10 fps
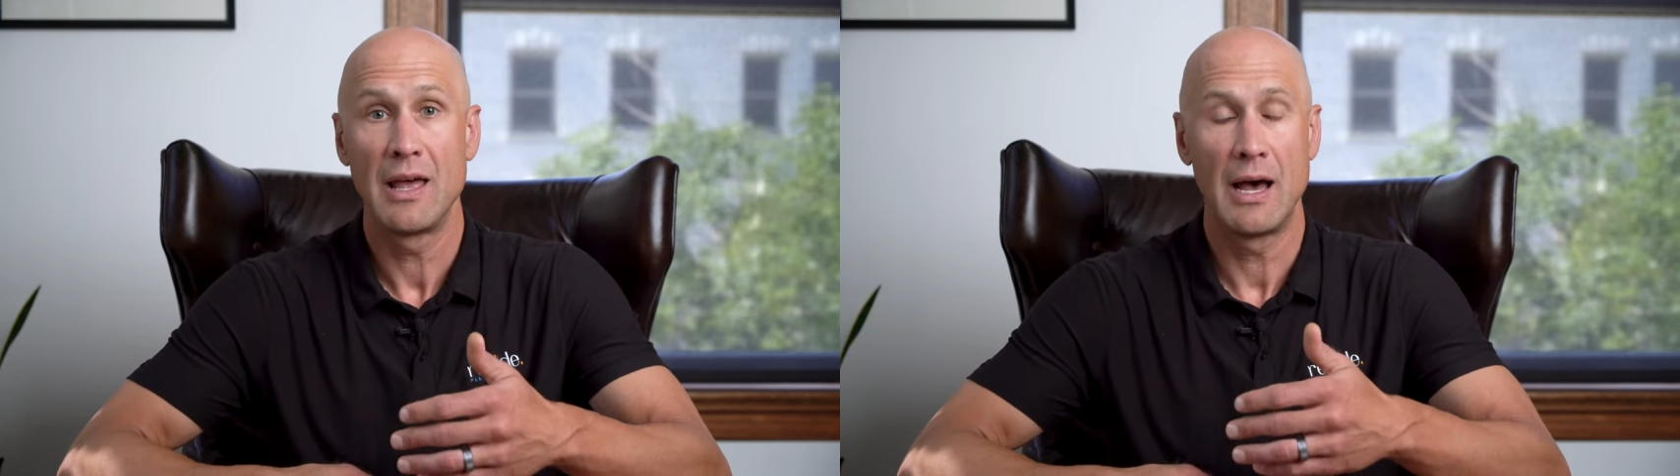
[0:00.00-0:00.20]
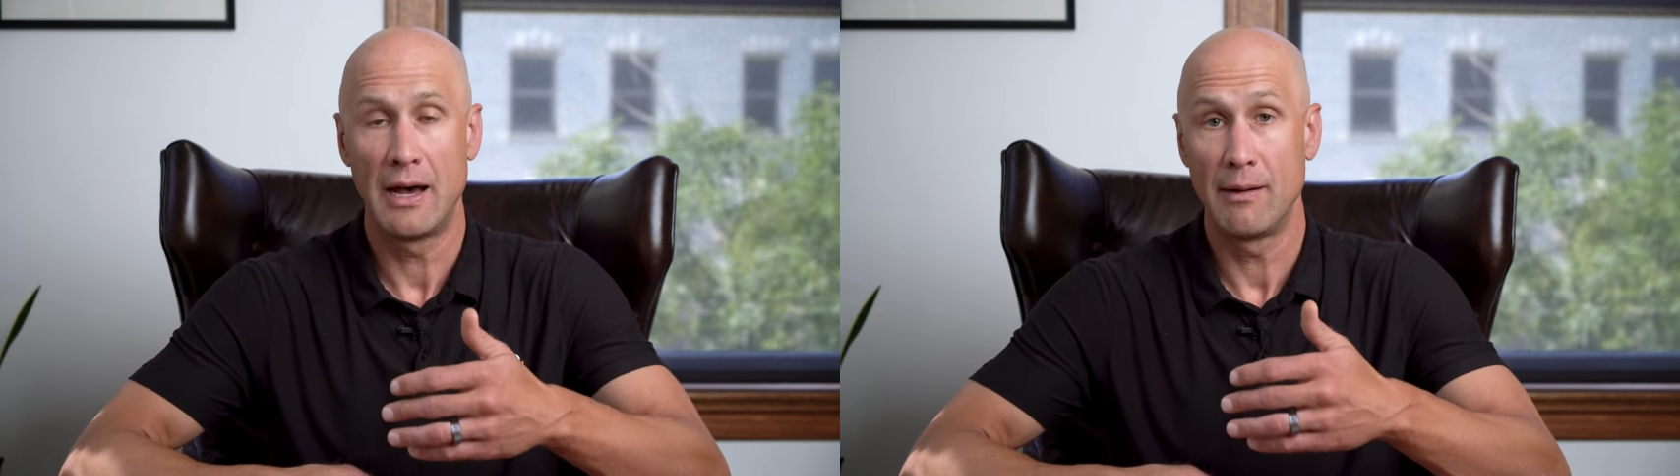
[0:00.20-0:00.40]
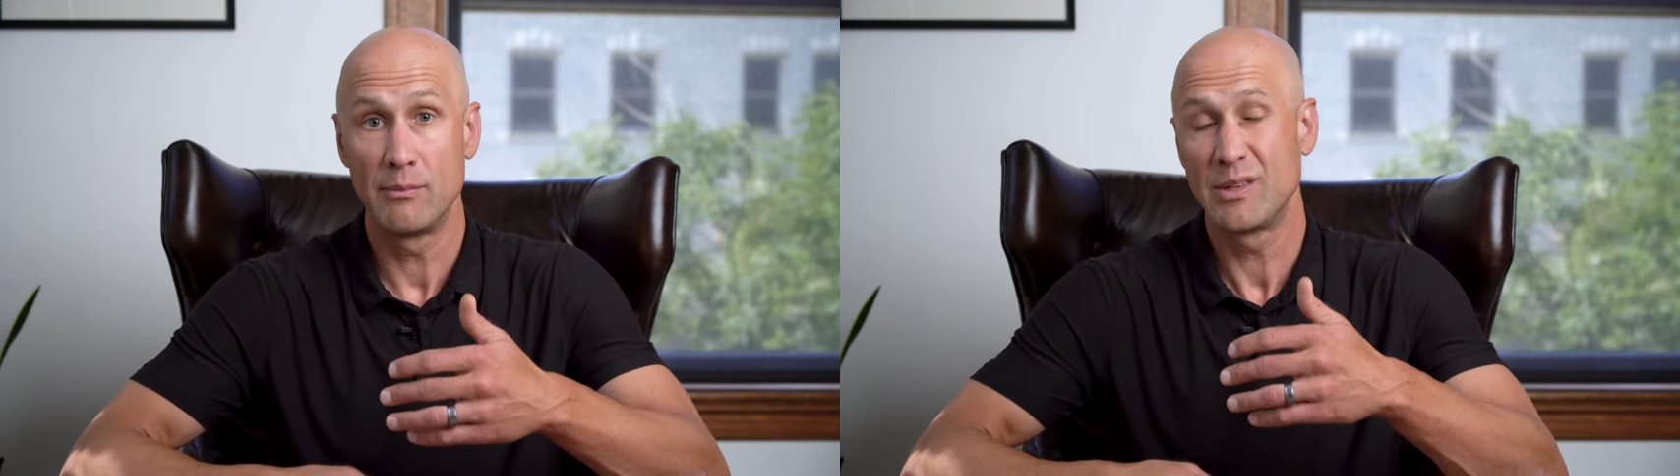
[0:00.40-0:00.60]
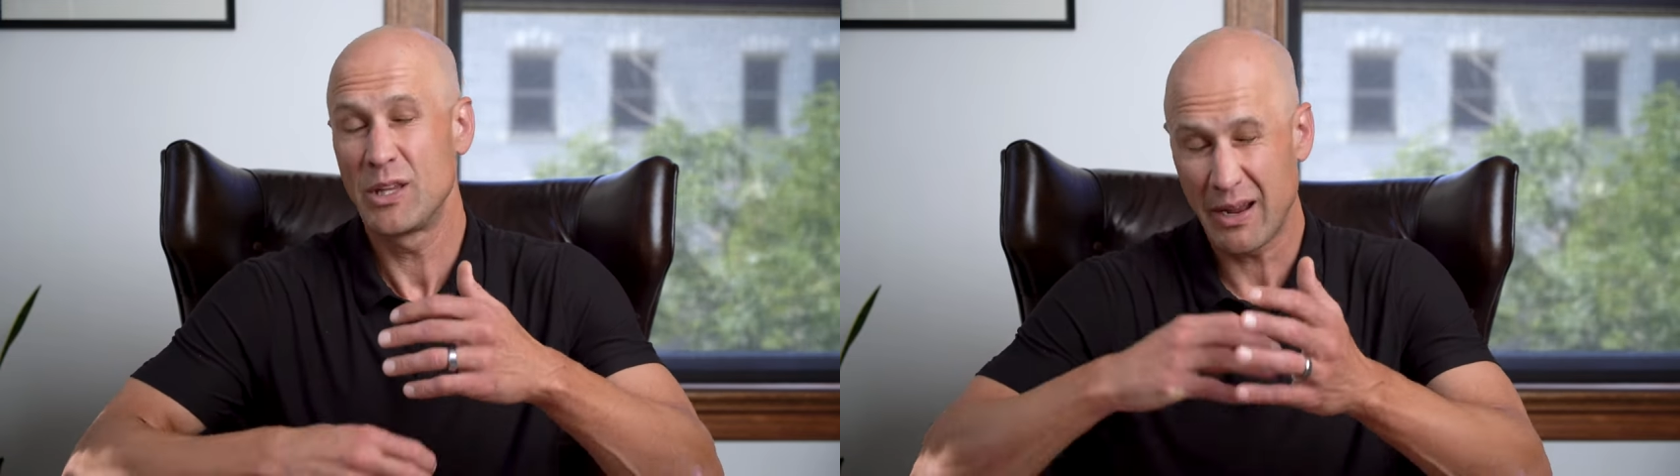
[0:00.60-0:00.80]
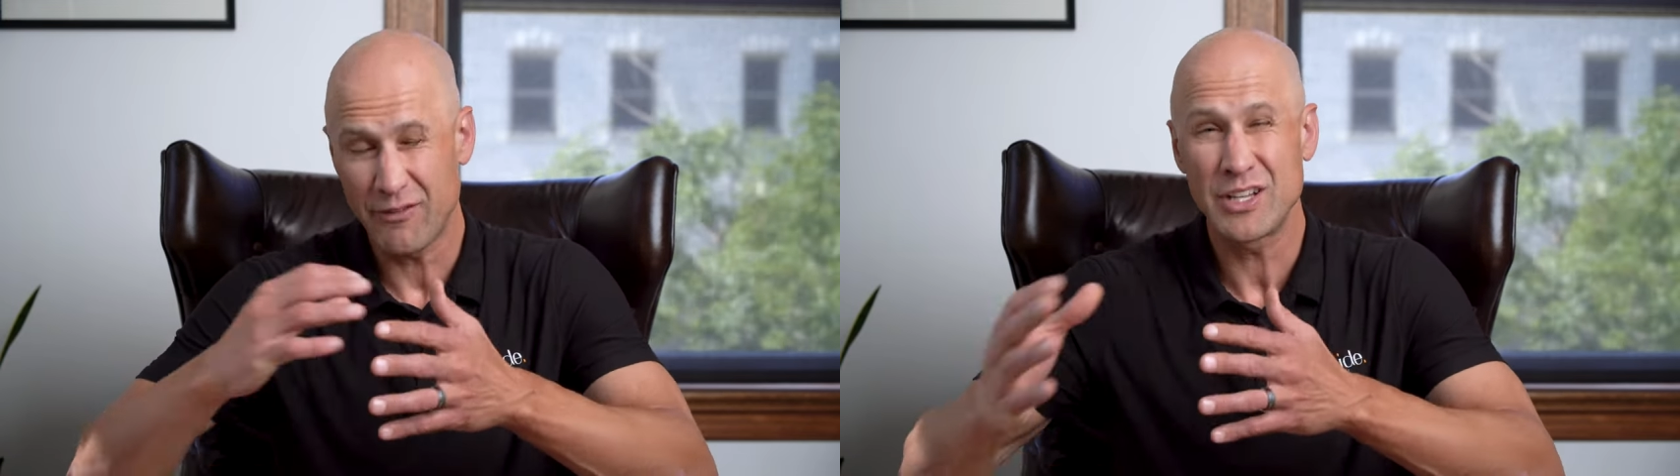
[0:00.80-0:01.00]
Um,
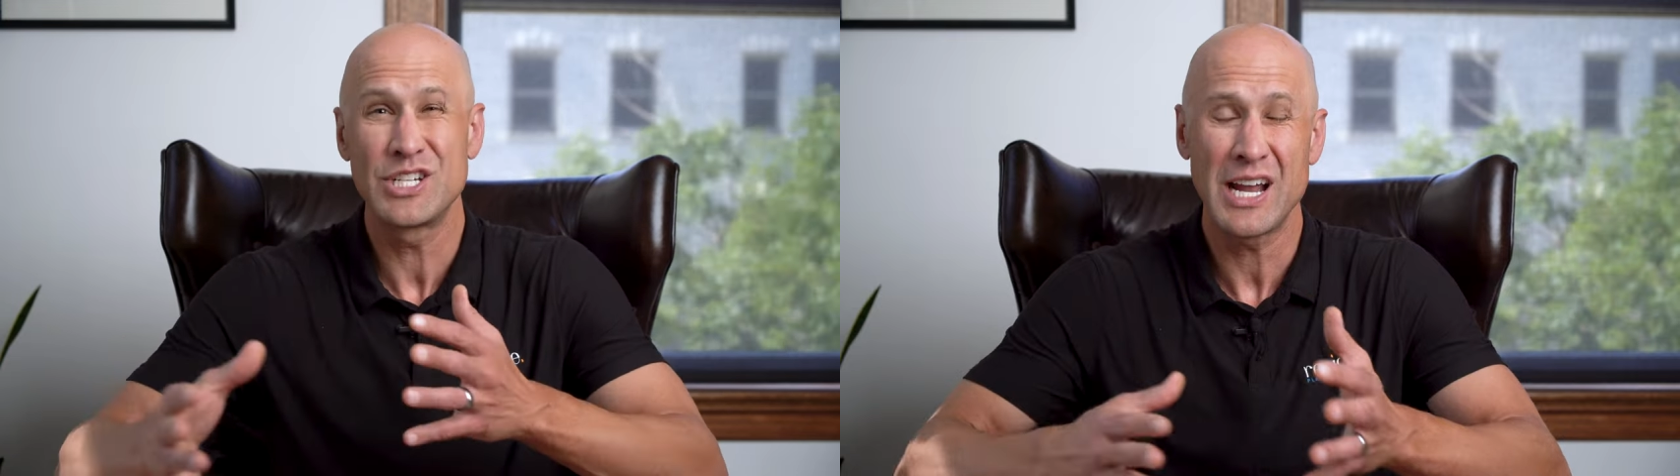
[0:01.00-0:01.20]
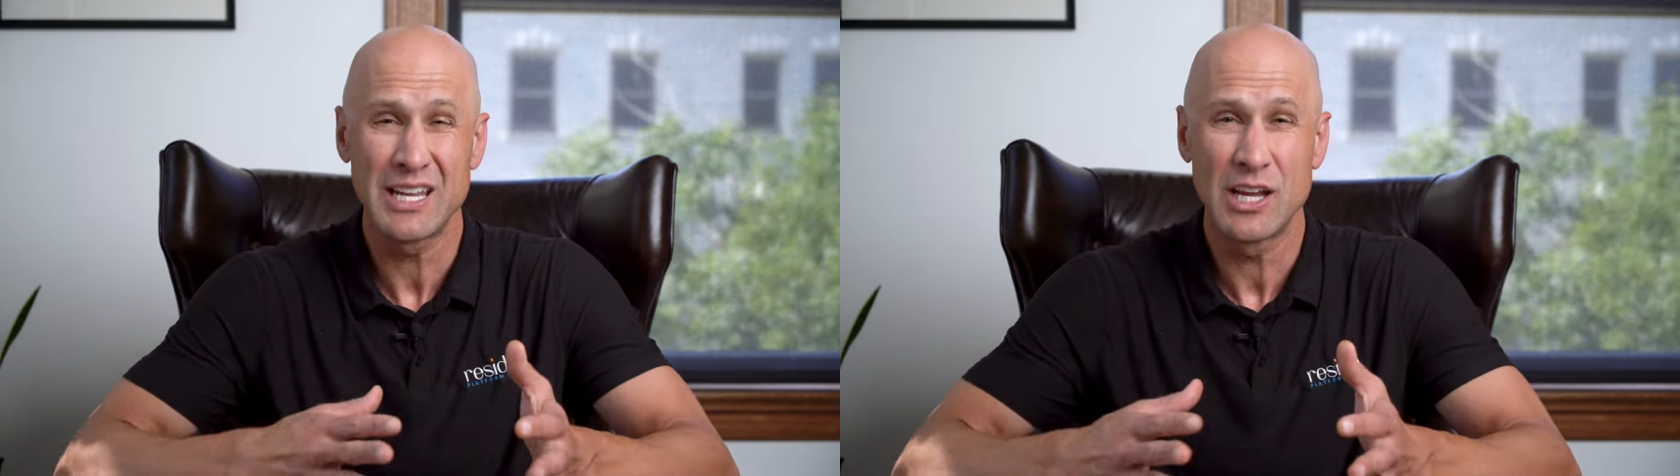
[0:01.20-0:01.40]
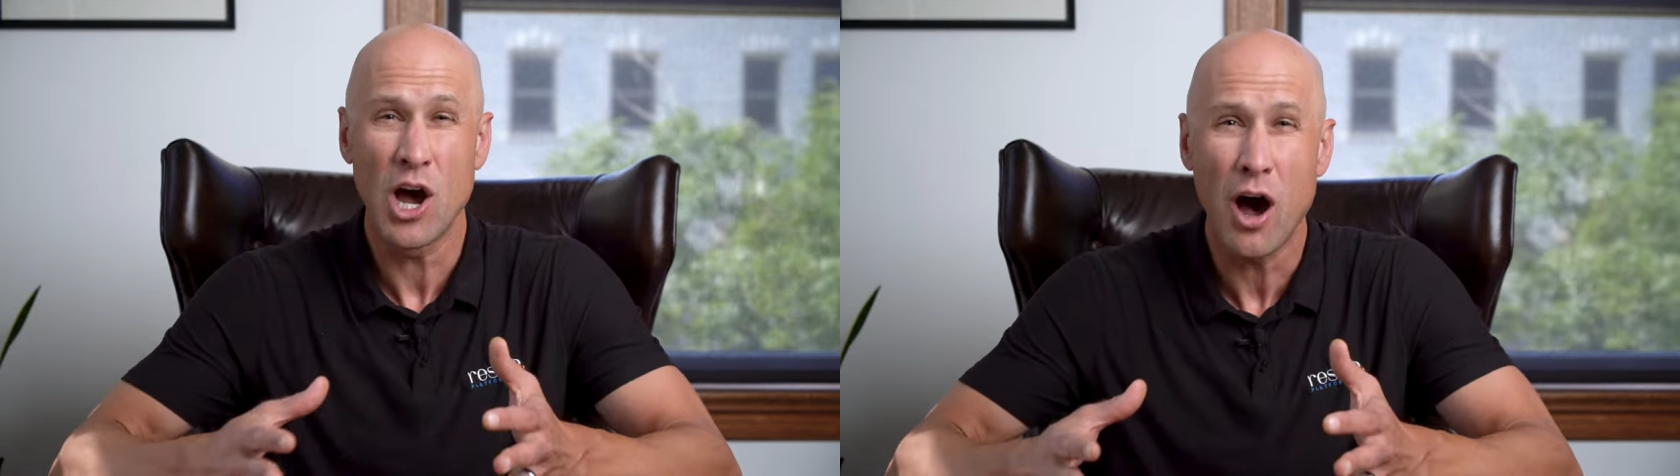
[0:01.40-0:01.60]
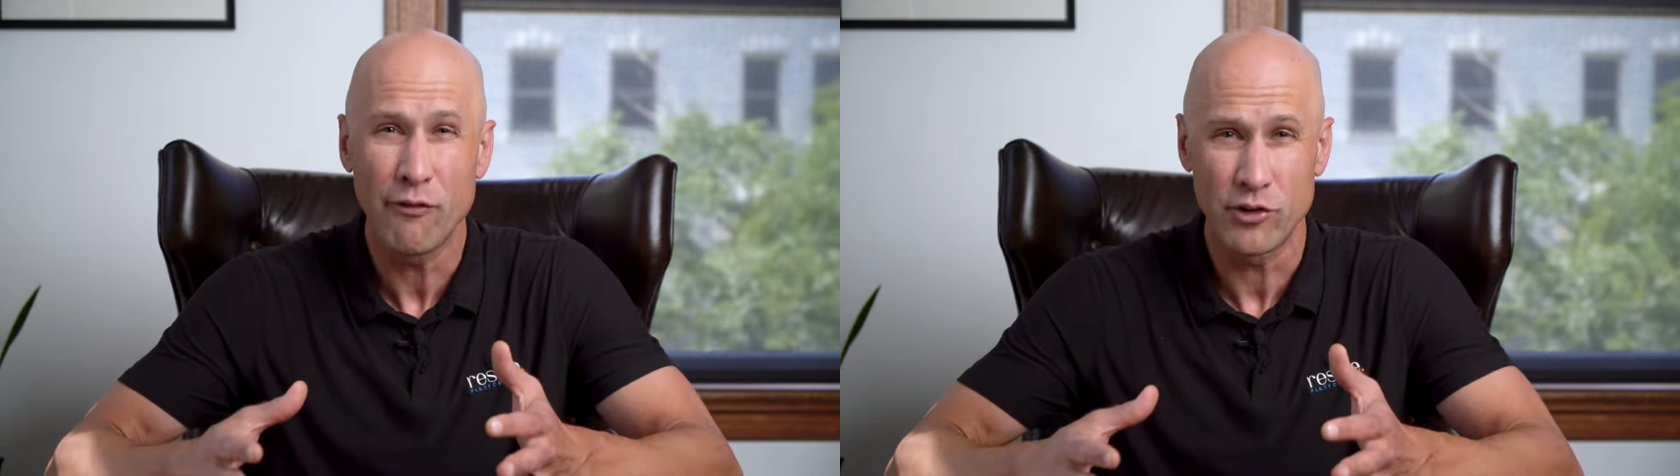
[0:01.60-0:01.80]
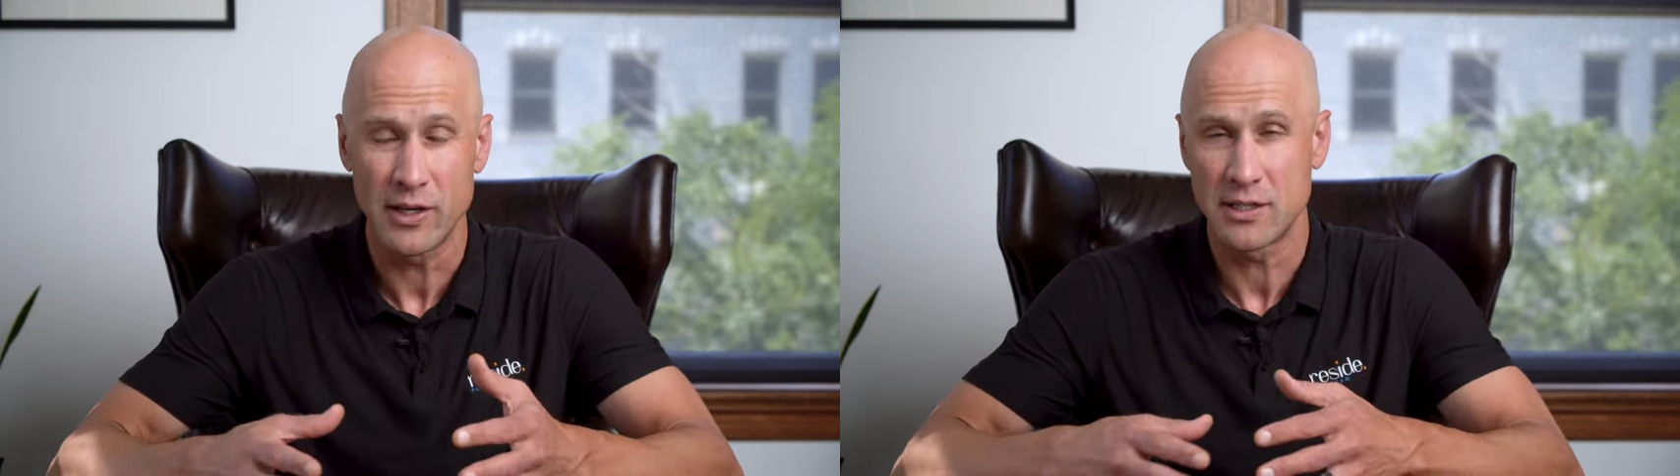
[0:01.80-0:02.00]
they have to check
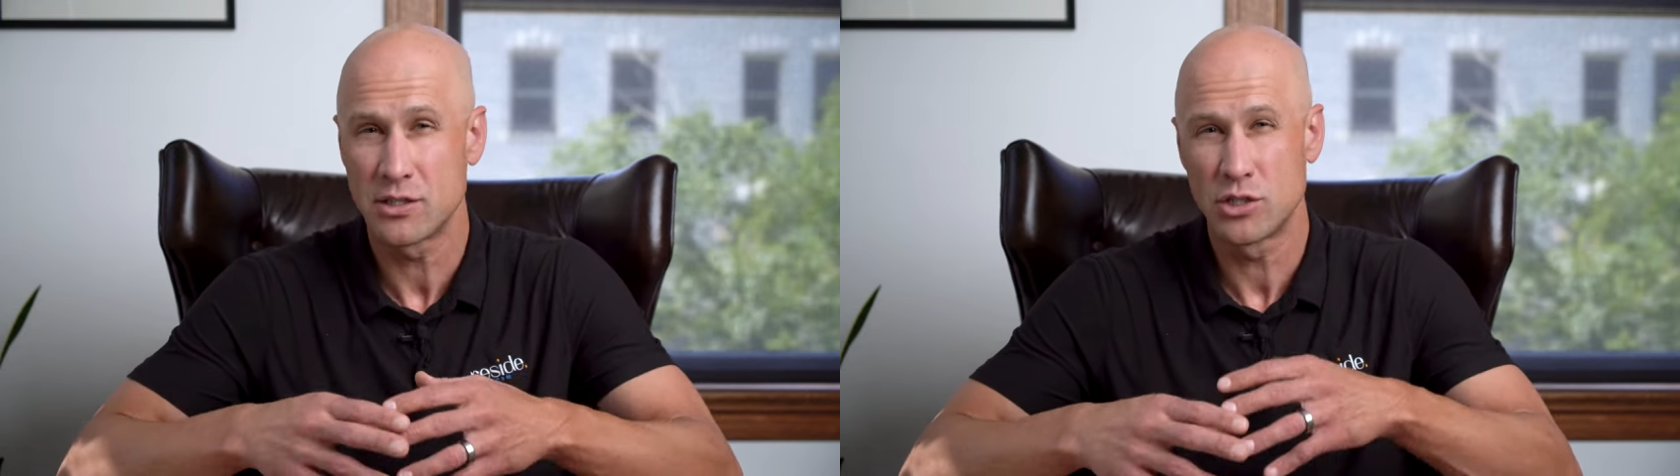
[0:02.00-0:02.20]
conflicts.